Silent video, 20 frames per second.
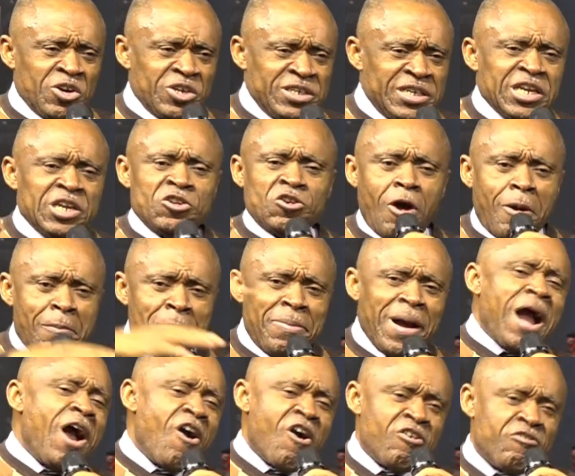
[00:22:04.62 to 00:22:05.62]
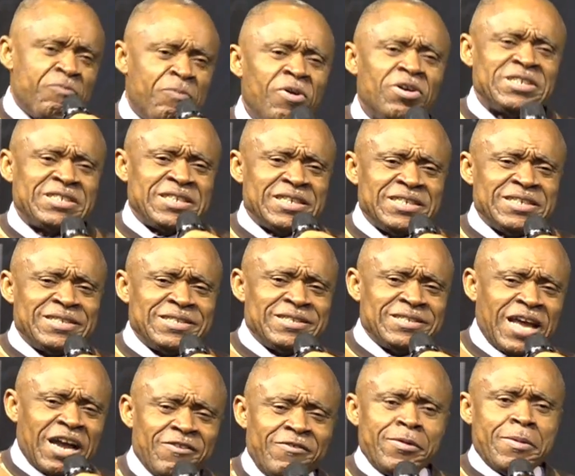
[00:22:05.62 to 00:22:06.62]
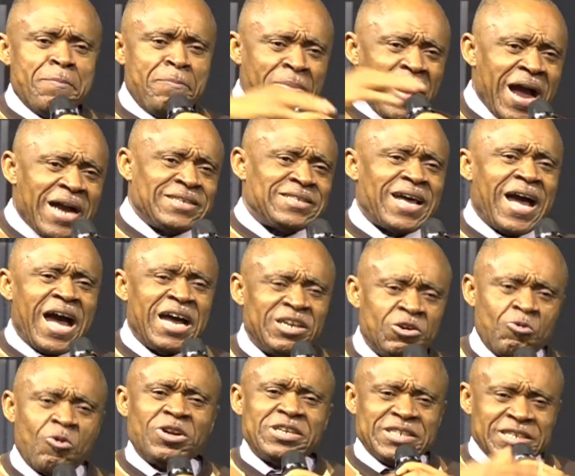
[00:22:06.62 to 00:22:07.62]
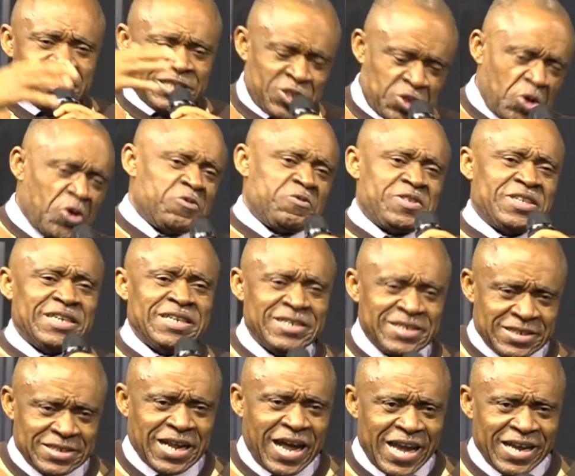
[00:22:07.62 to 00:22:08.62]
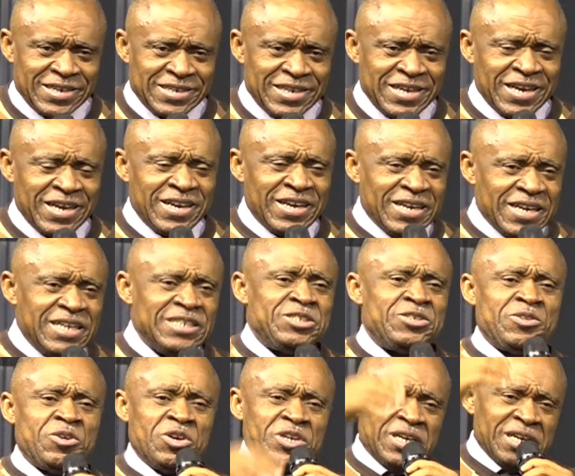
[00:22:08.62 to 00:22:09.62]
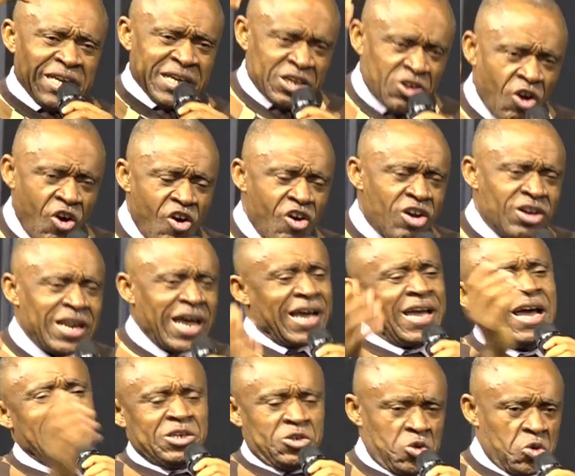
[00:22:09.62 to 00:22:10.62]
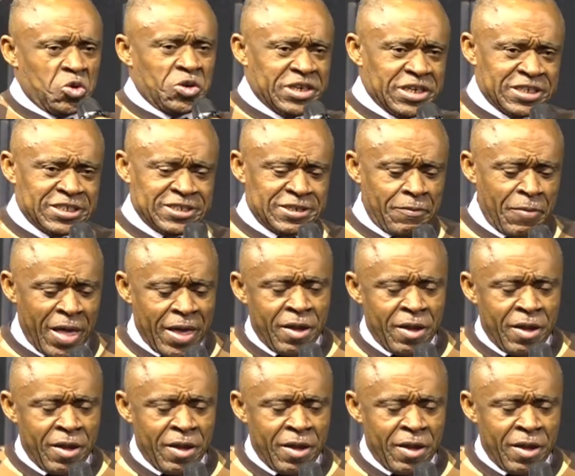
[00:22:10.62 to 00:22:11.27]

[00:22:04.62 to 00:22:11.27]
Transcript: the number of boxes that have been packed and what is stuffed inside, it's only God that can do it.